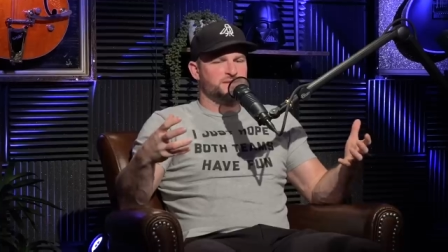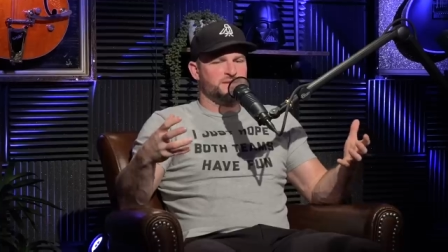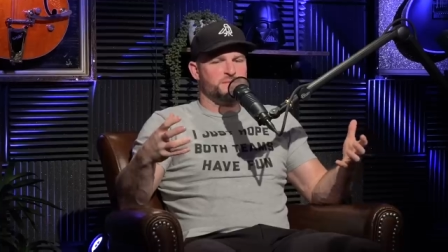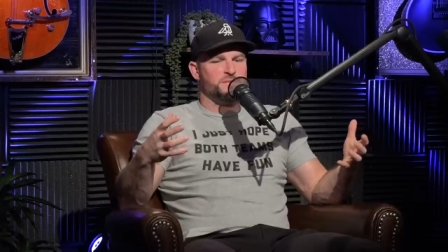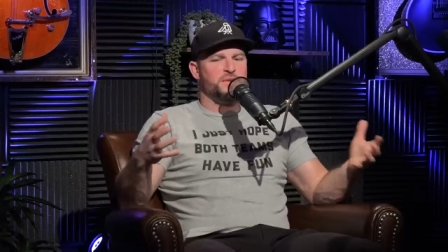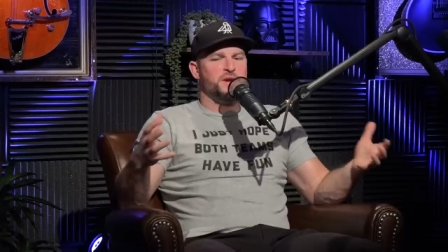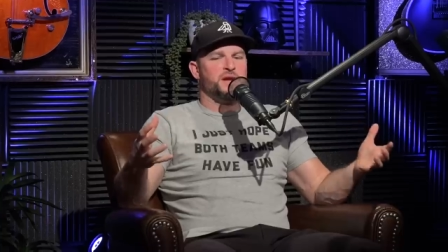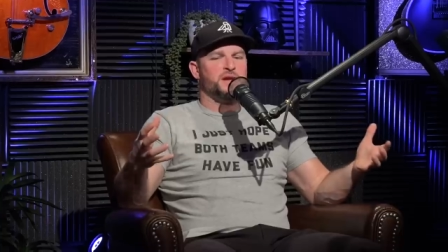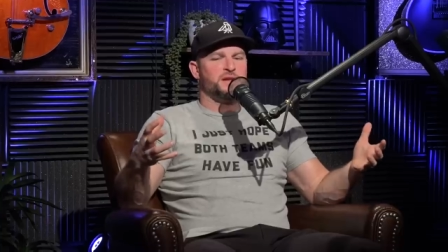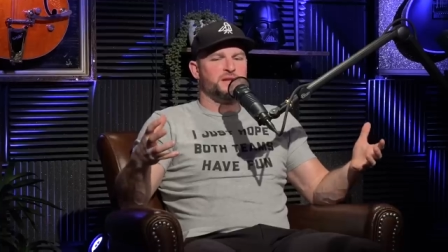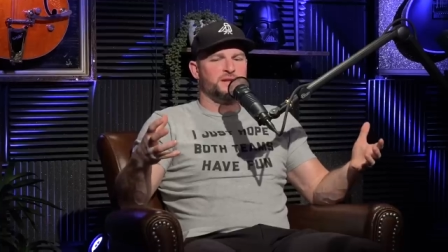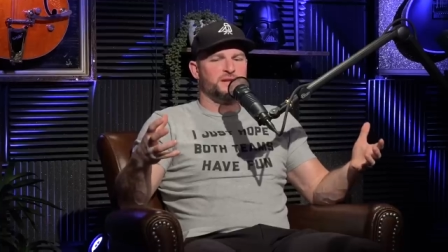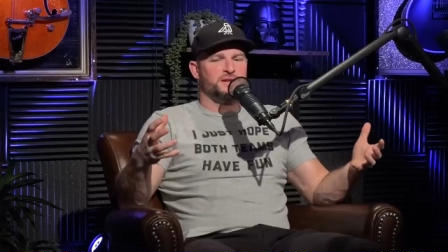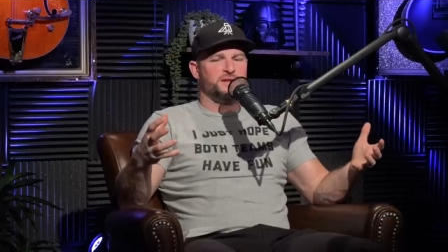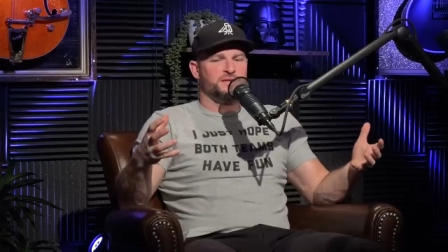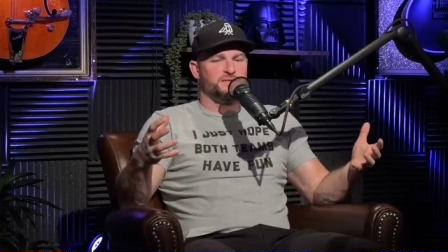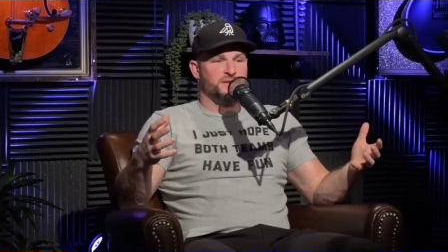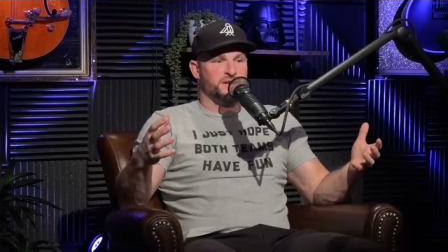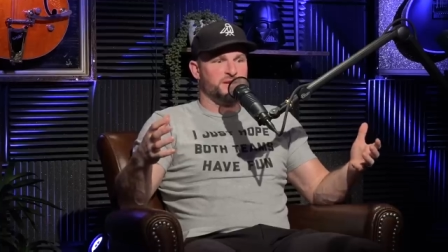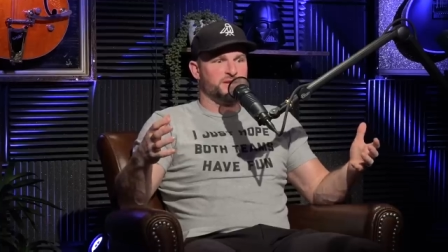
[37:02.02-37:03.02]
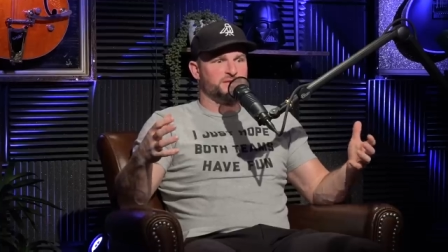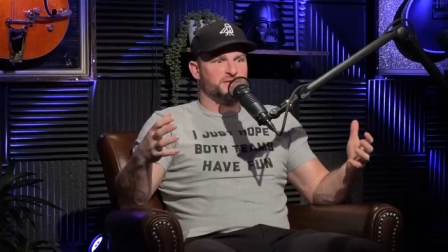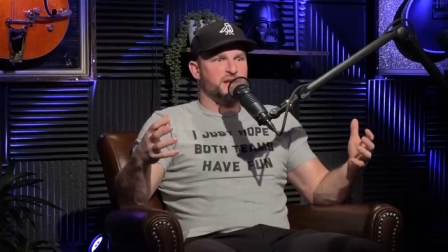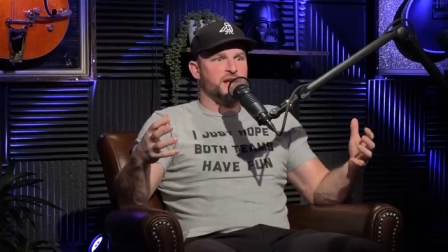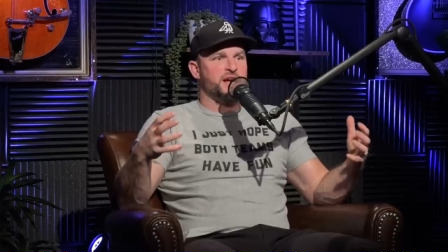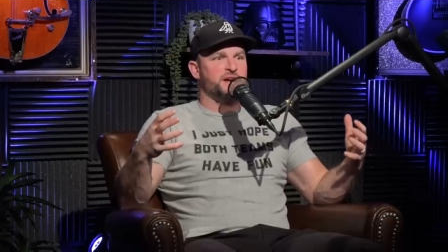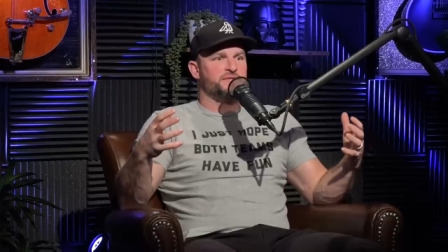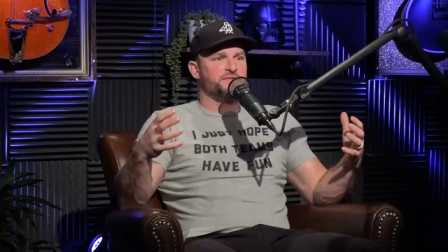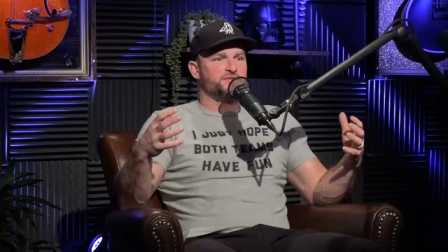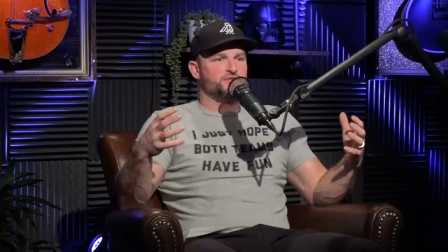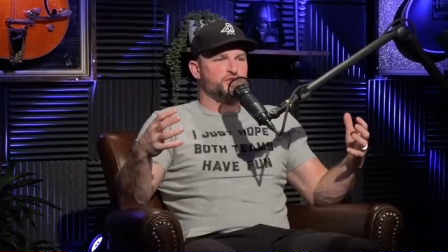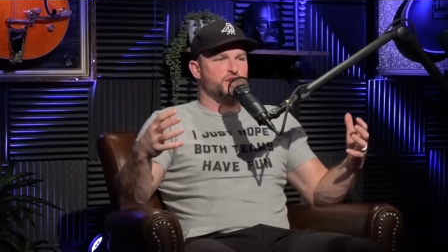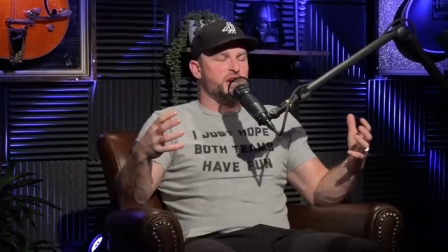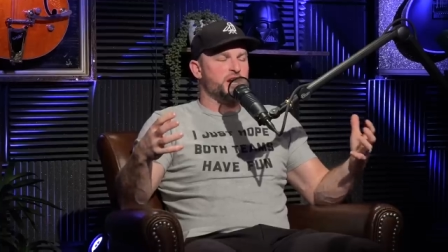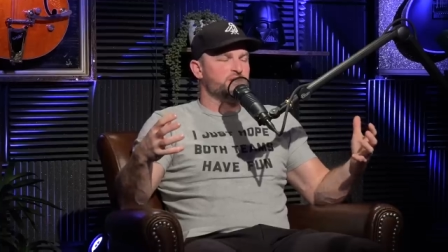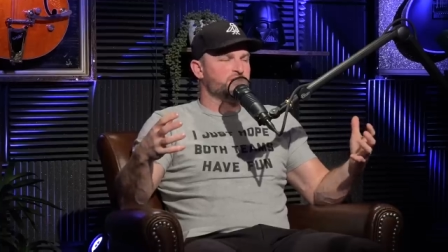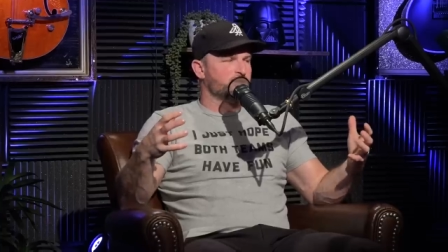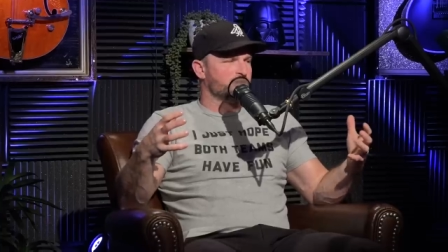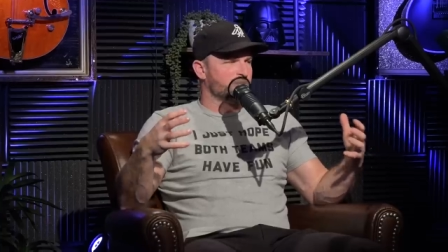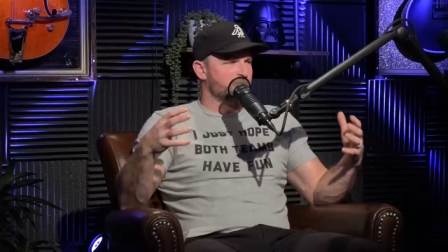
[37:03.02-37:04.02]
to me, it's
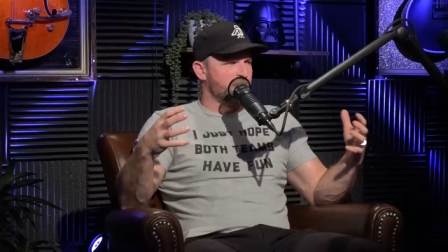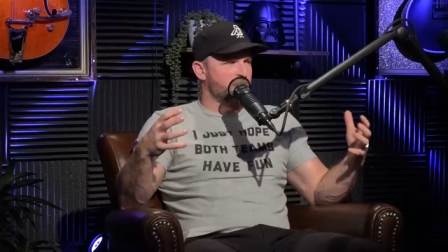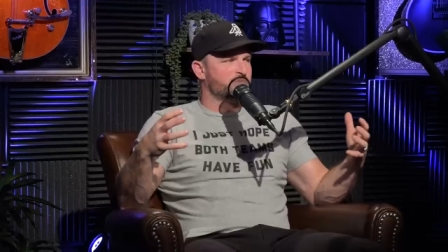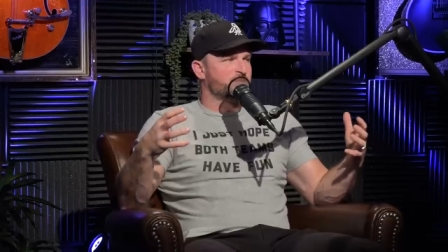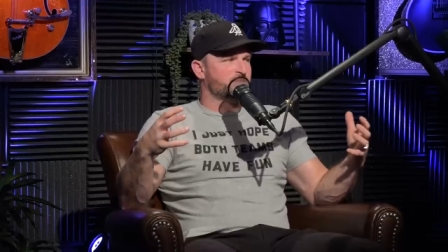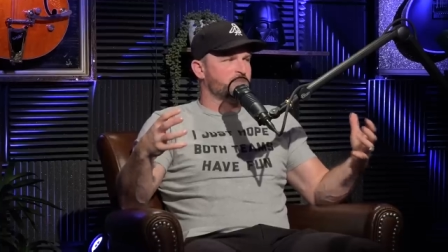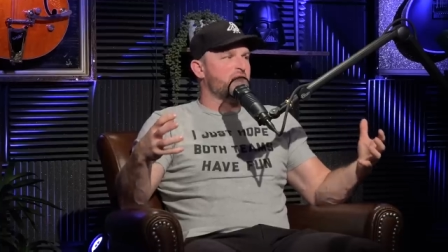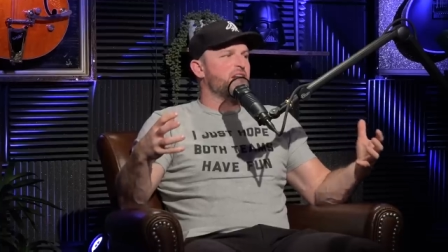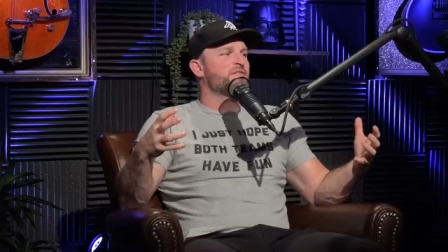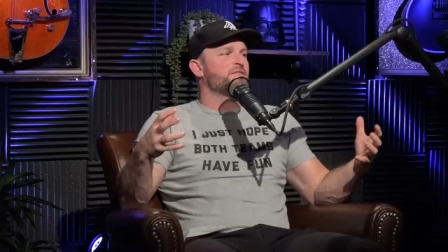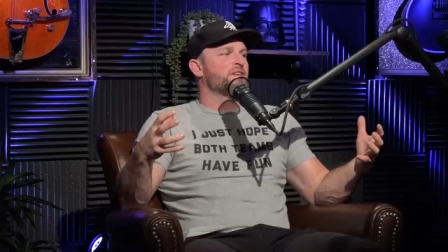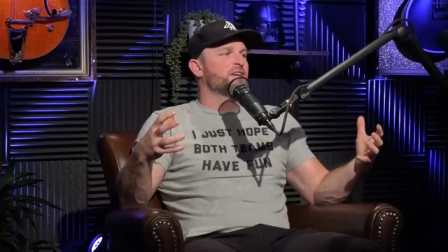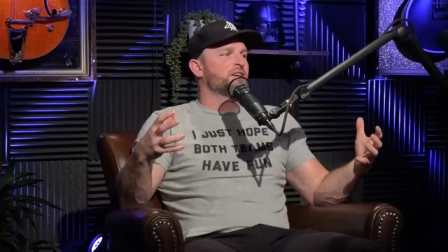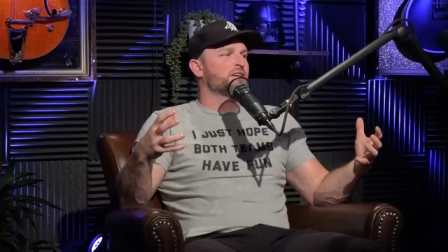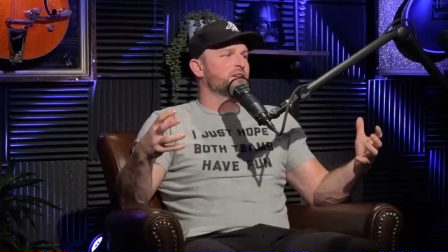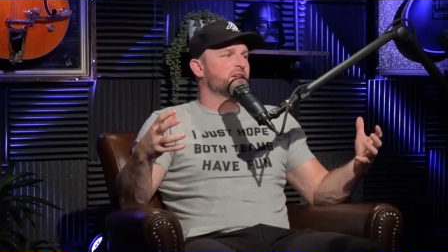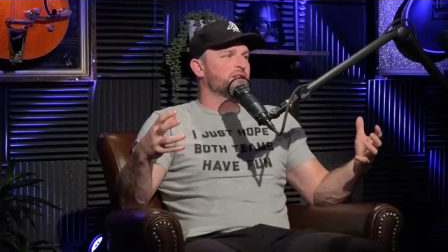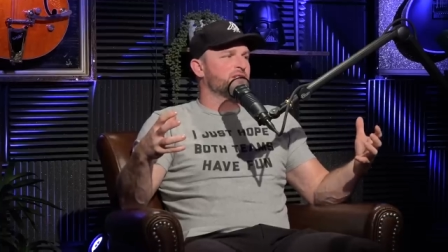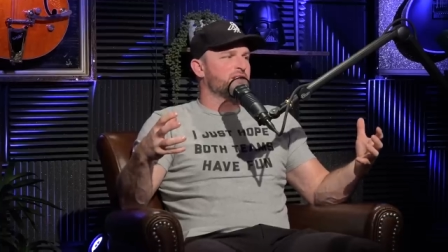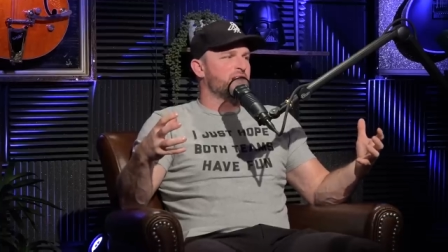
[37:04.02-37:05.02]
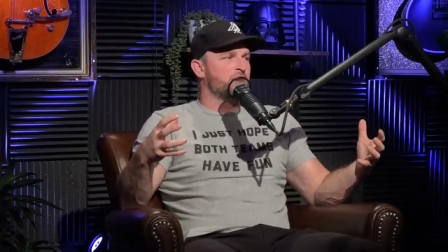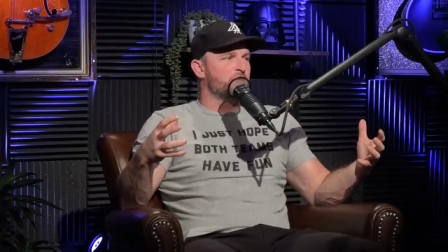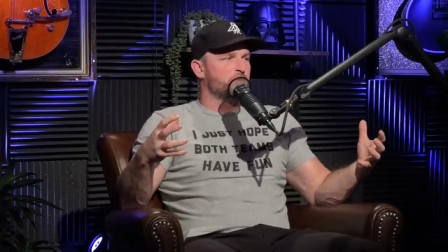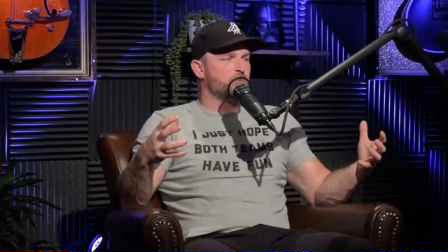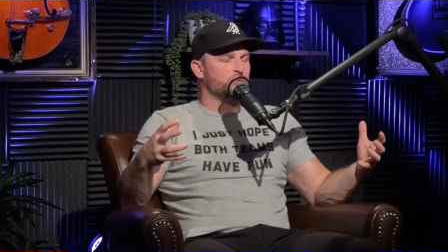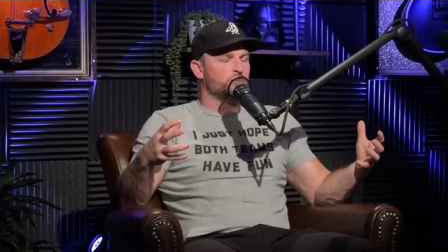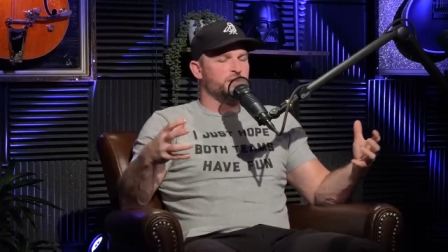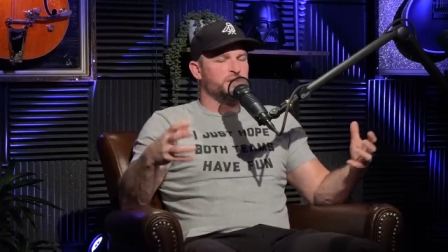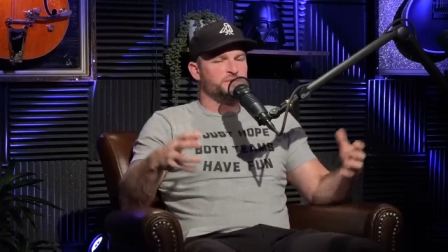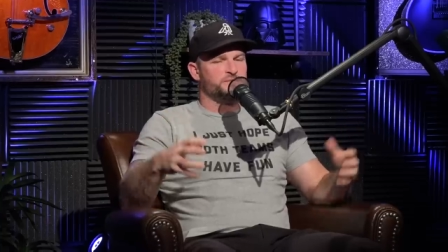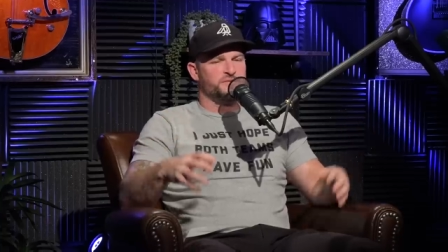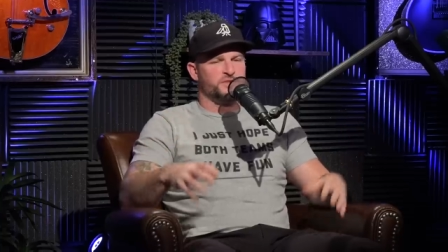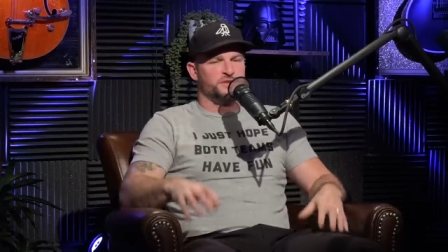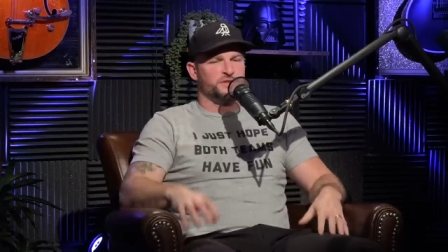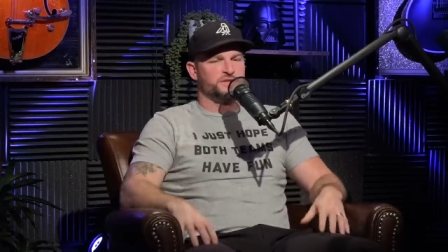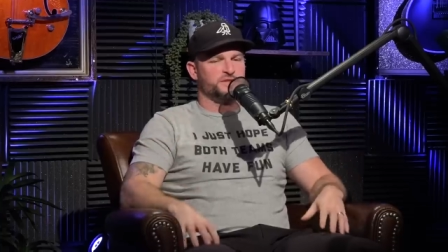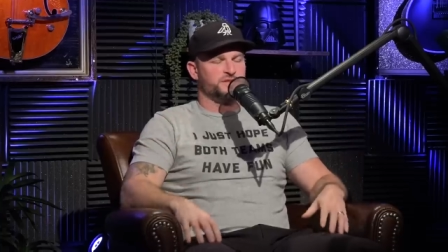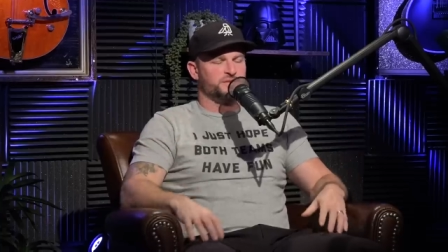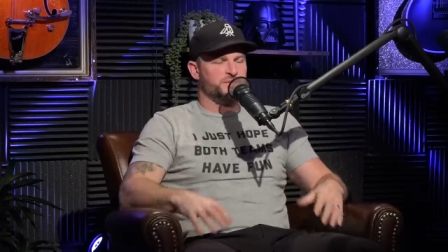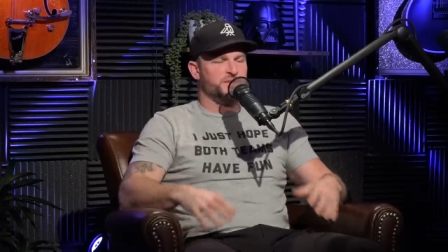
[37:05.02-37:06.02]
life-changing, life-saving at that point
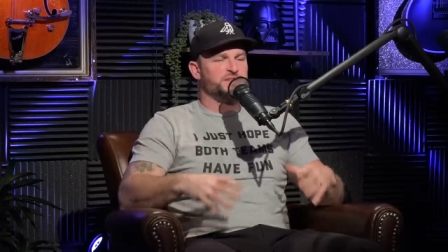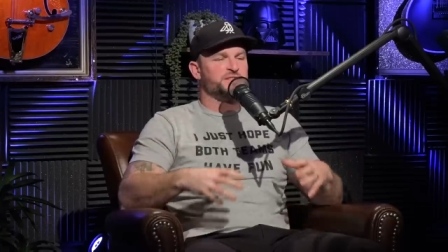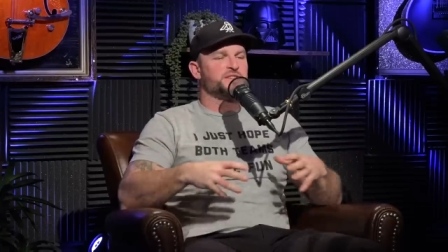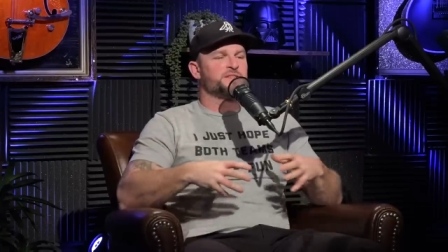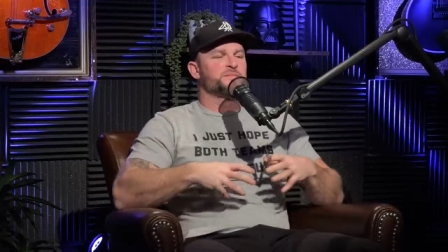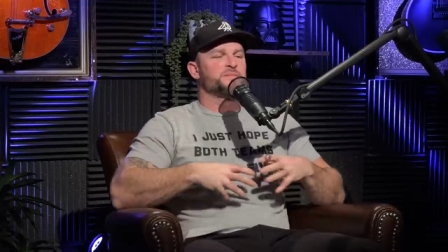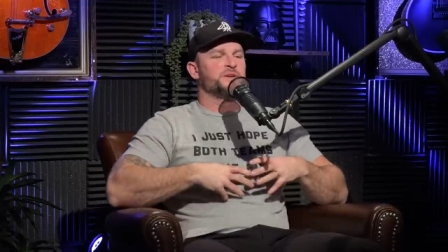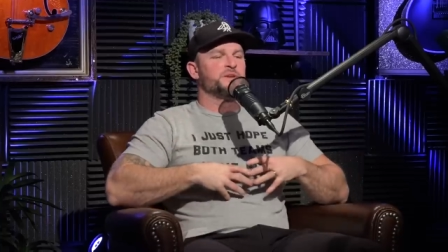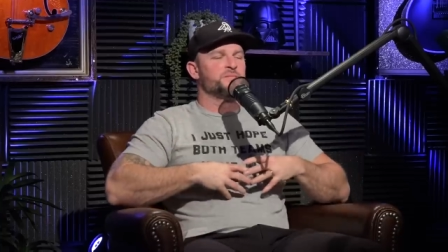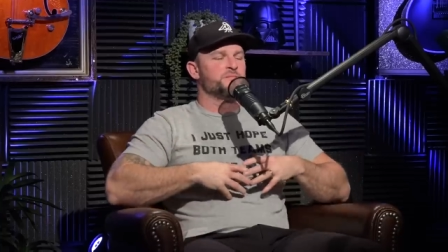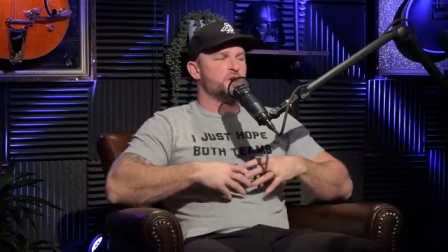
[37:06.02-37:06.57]
versus this is being